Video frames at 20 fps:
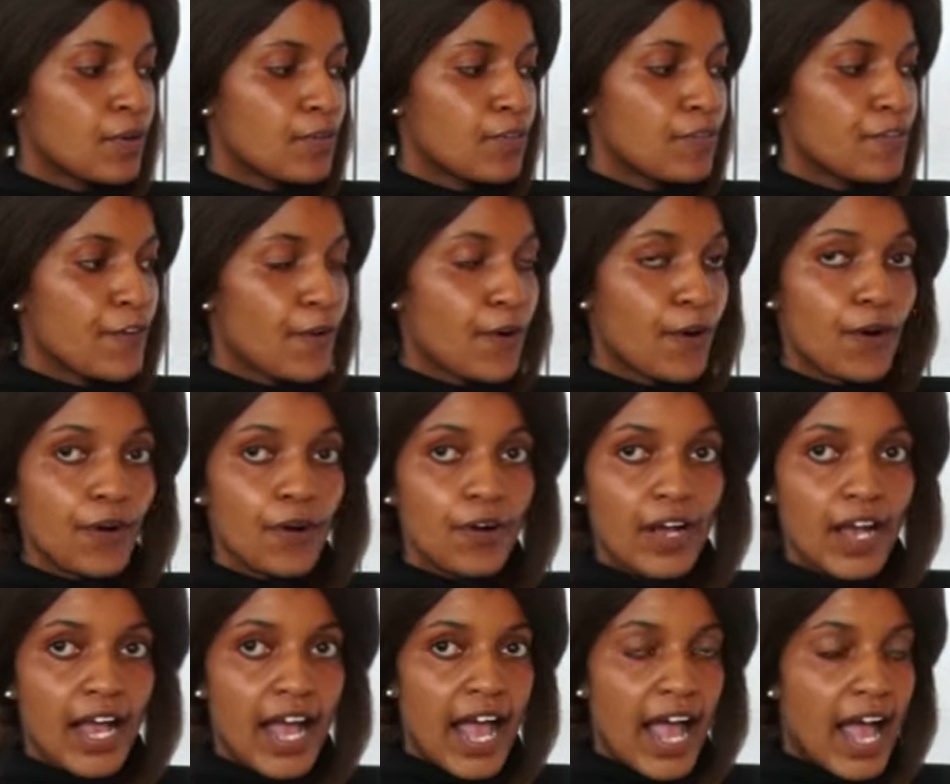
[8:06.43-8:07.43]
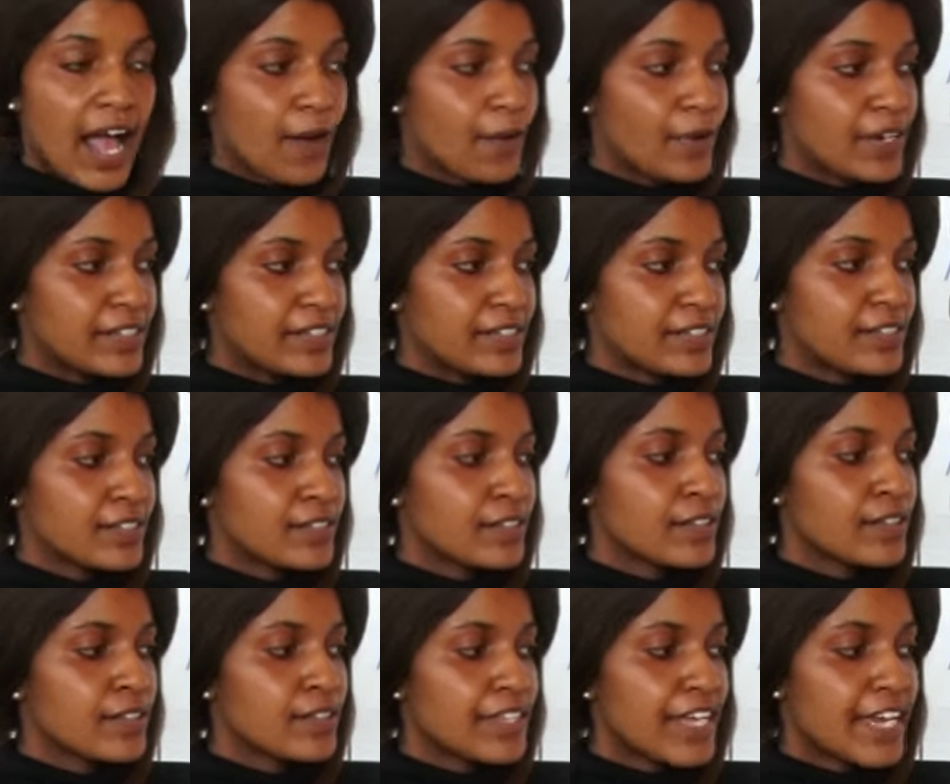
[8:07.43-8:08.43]
4 hours,
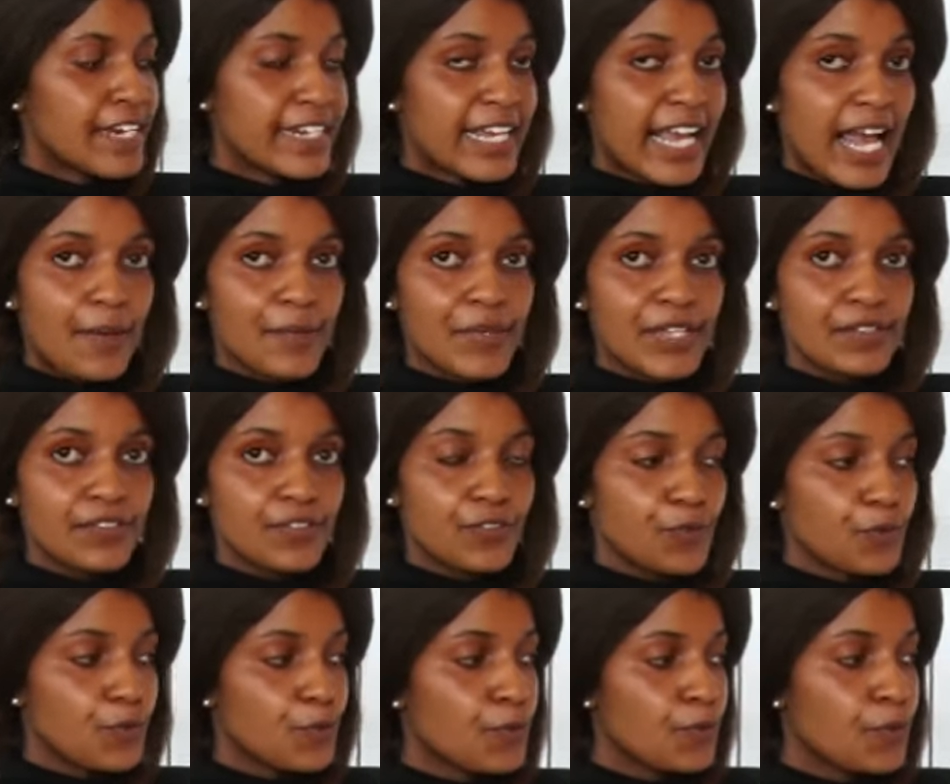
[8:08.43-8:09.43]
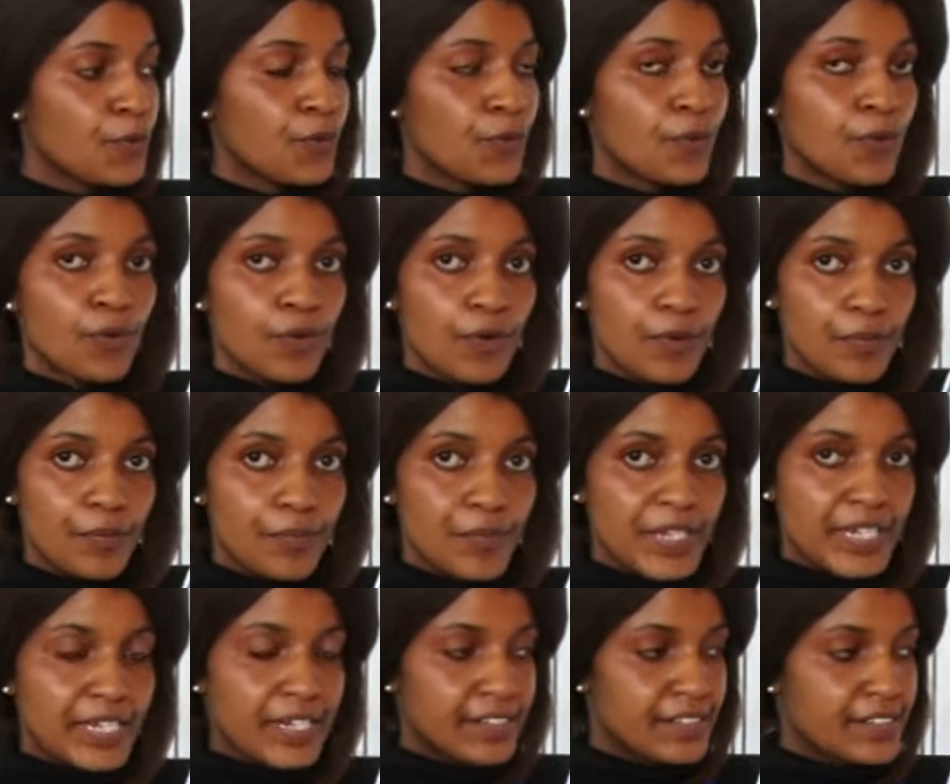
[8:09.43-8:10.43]
then coming to
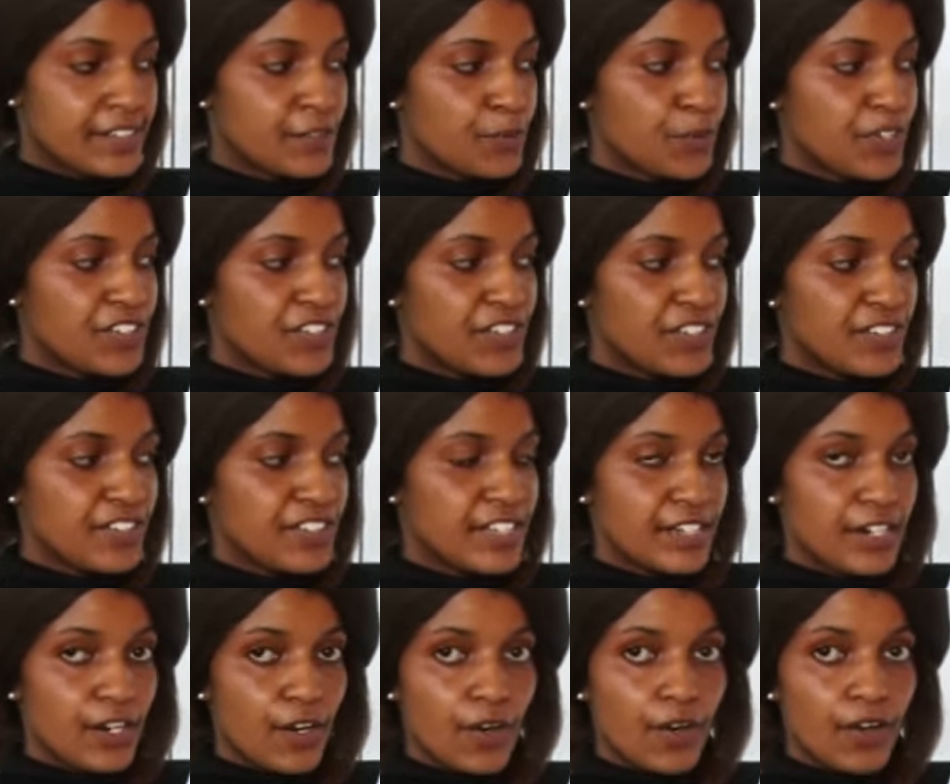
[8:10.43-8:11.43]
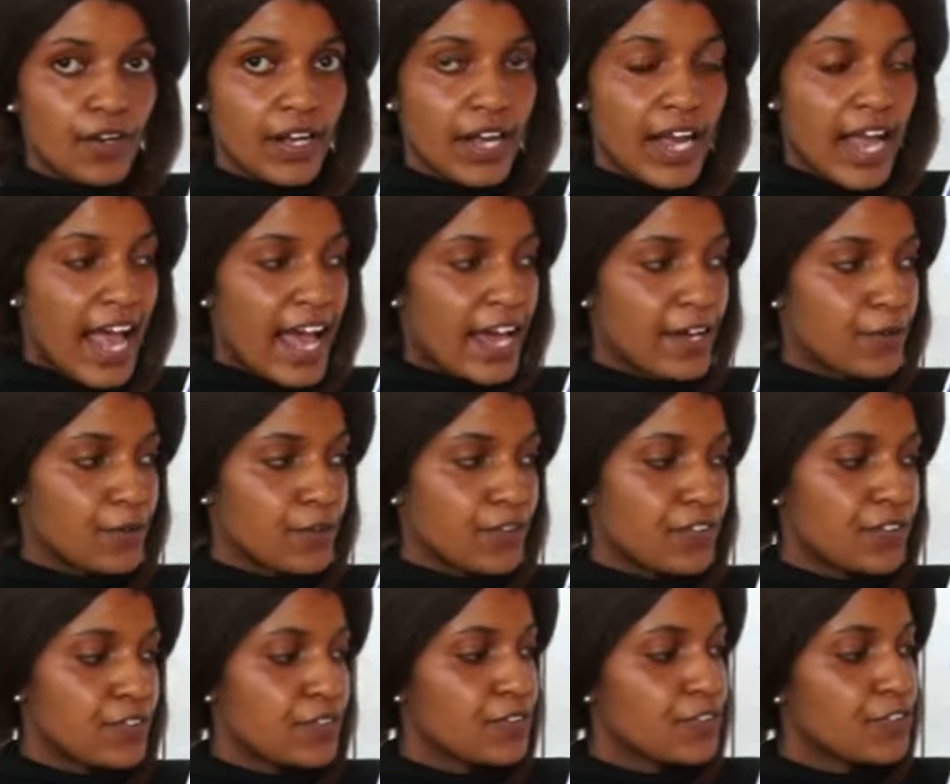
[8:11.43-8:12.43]
minutes, which is in long
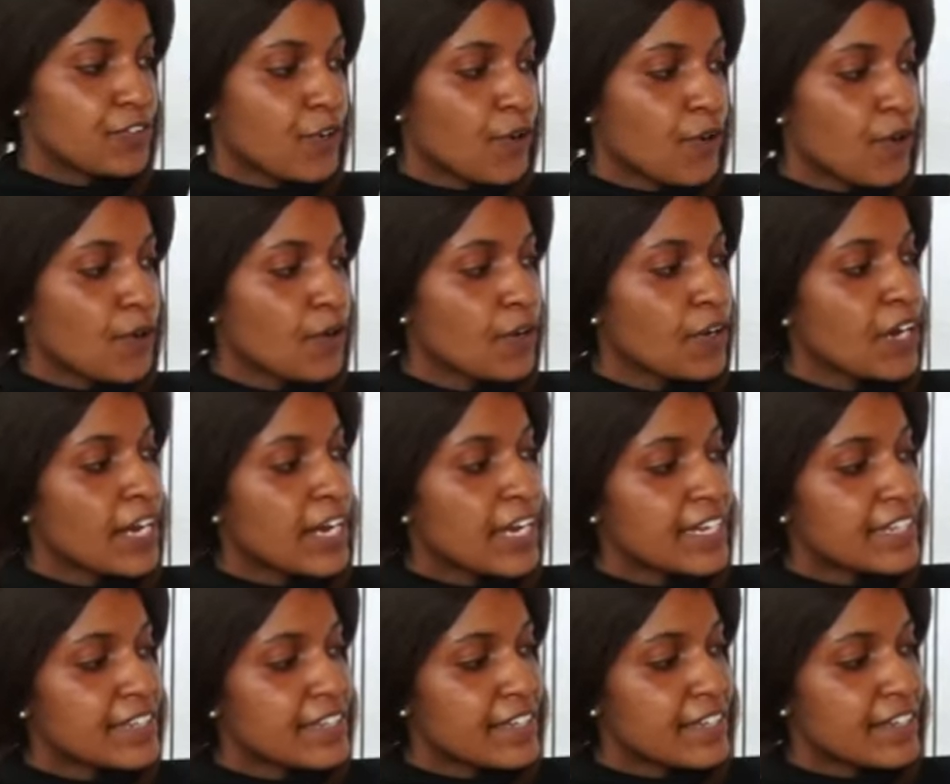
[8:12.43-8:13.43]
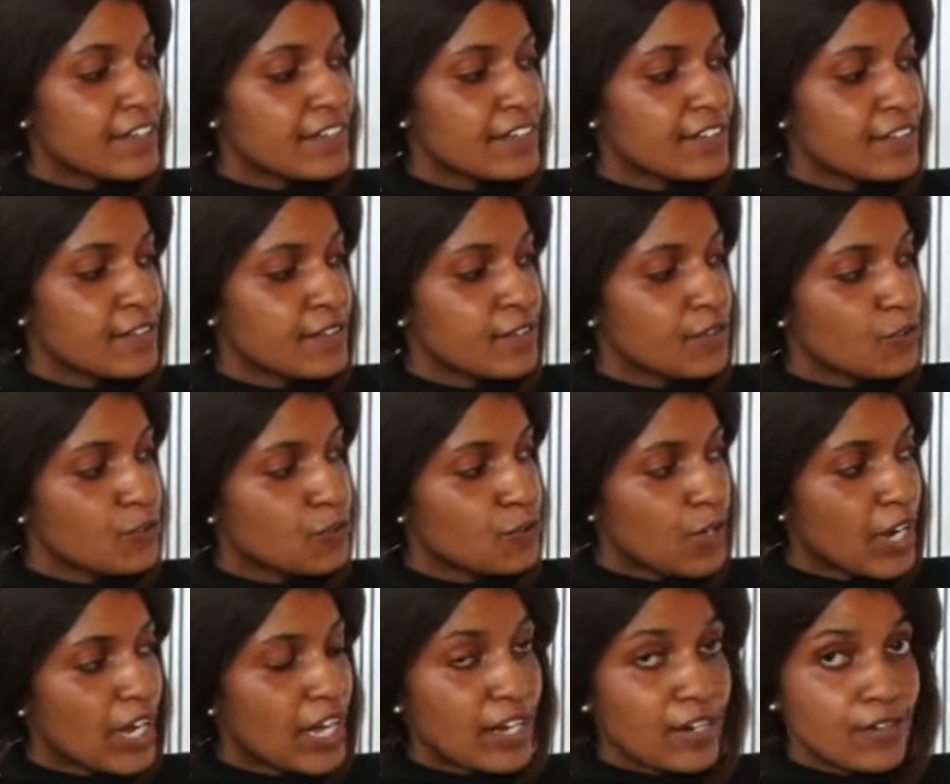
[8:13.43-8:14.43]
arrows. So, it is
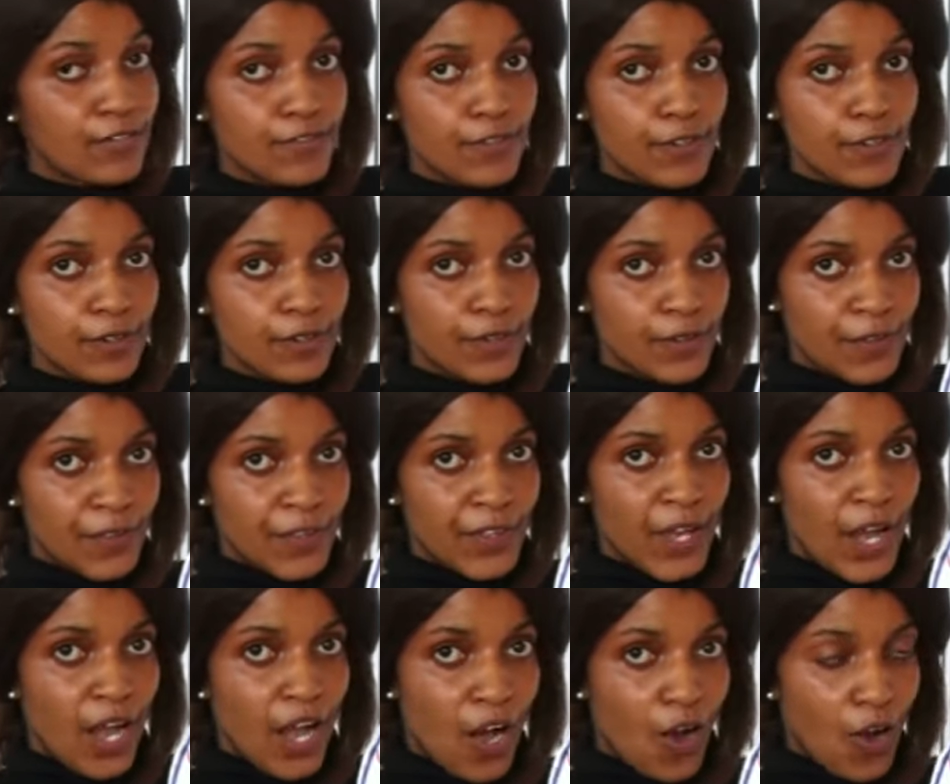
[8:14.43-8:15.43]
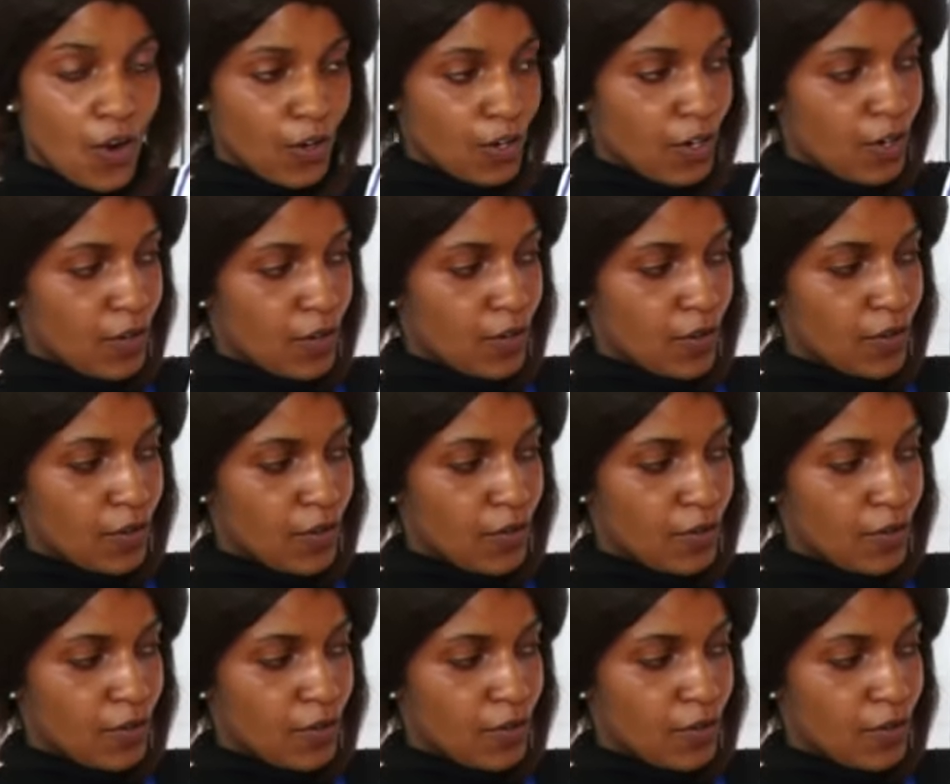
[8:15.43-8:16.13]
12 o'clock.